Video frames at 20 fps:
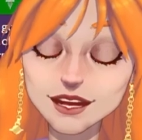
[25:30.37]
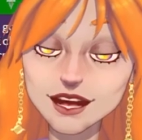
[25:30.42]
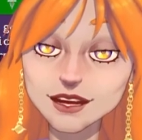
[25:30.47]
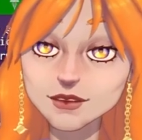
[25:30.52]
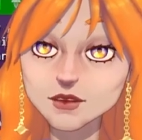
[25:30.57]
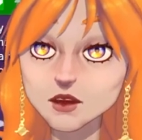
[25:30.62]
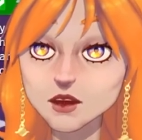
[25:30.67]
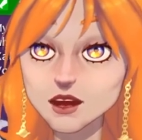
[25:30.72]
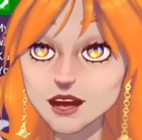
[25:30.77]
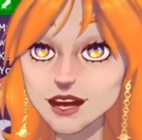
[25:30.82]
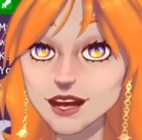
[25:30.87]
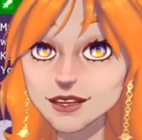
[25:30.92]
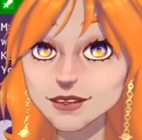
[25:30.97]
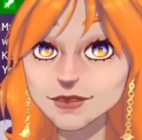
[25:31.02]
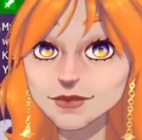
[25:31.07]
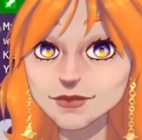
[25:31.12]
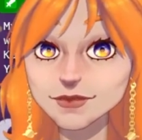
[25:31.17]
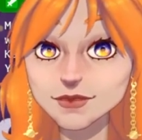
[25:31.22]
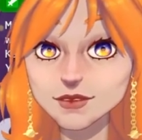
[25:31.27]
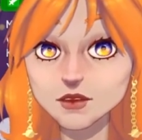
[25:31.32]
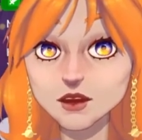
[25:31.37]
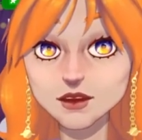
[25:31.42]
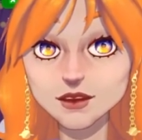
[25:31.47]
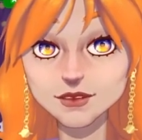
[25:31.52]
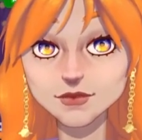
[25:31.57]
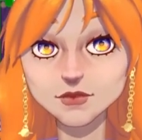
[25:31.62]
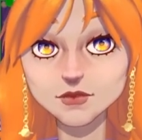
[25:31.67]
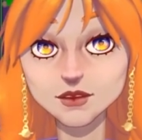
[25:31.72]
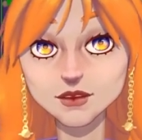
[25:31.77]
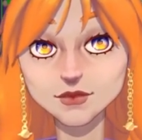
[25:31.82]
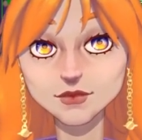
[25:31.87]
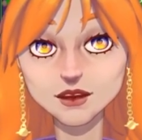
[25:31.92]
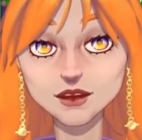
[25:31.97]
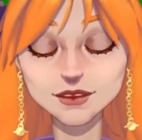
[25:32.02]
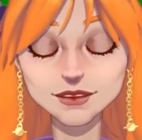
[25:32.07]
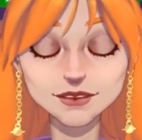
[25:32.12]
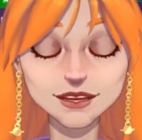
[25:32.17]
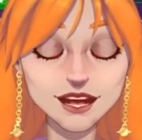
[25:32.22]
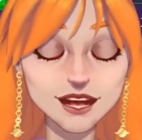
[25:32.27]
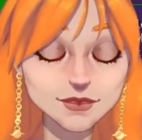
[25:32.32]
Anyway, we've been
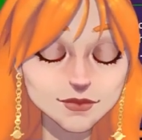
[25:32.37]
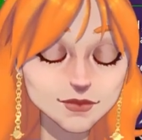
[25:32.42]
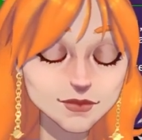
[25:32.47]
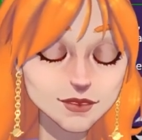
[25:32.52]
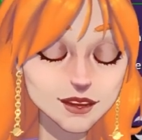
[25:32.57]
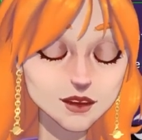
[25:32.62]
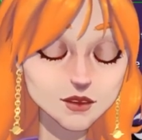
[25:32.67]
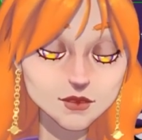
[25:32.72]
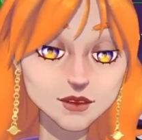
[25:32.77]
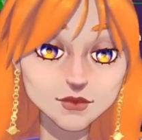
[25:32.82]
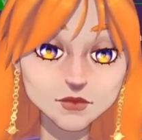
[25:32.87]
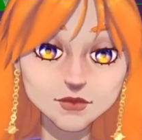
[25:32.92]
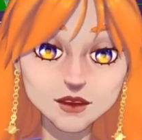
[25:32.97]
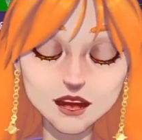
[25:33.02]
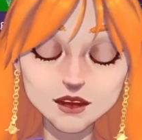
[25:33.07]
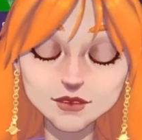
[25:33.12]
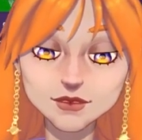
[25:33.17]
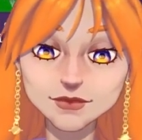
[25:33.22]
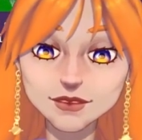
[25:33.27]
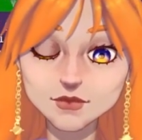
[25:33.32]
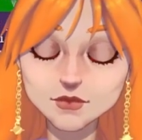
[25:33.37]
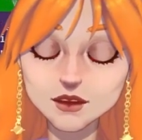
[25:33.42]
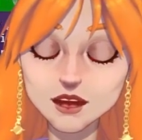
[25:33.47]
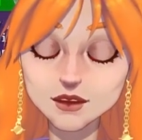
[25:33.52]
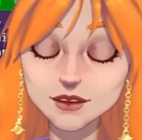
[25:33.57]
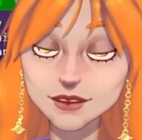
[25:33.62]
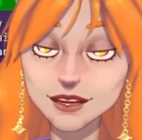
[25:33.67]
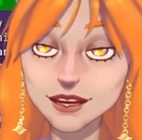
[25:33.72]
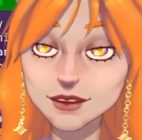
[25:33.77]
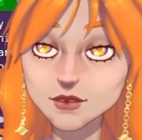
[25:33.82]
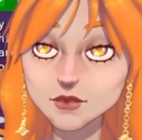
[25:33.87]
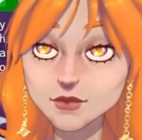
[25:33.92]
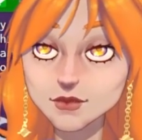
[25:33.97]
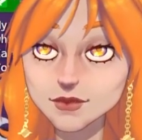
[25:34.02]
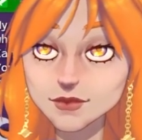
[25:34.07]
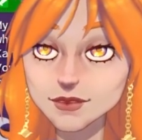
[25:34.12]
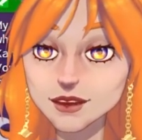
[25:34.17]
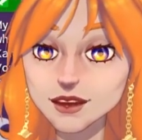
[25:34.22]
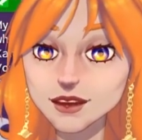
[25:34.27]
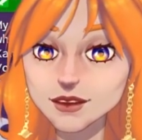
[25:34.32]
talking half an hour about
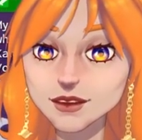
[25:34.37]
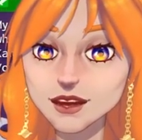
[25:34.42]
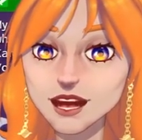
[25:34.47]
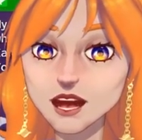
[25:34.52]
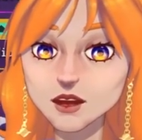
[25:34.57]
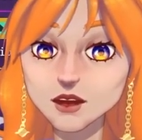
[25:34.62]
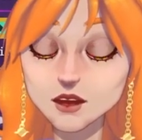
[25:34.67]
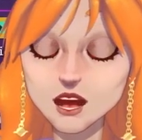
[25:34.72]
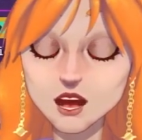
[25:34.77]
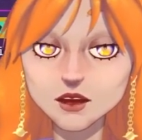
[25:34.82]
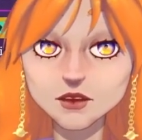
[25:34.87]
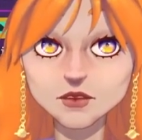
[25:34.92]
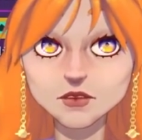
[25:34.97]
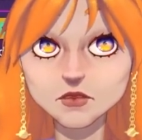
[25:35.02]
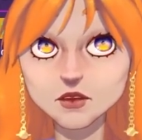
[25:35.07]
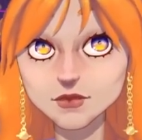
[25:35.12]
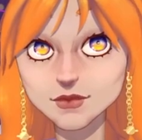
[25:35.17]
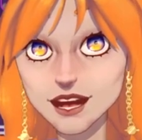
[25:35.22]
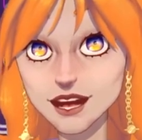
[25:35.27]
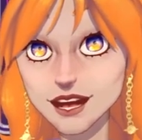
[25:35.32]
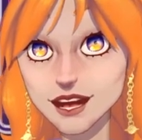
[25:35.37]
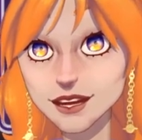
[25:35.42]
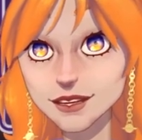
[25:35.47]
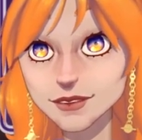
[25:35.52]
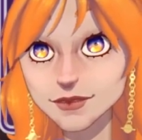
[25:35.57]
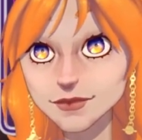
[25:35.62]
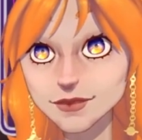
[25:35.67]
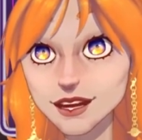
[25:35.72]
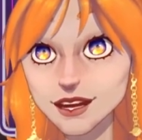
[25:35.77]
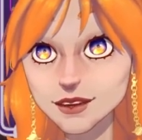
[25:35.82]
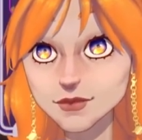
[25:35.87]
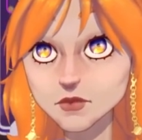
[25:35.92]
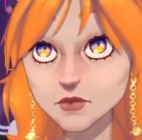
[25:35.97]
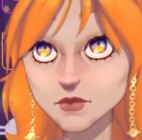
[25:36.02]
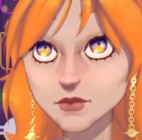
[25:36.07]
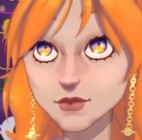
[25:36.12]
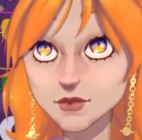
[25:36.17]
games. How about we play a game?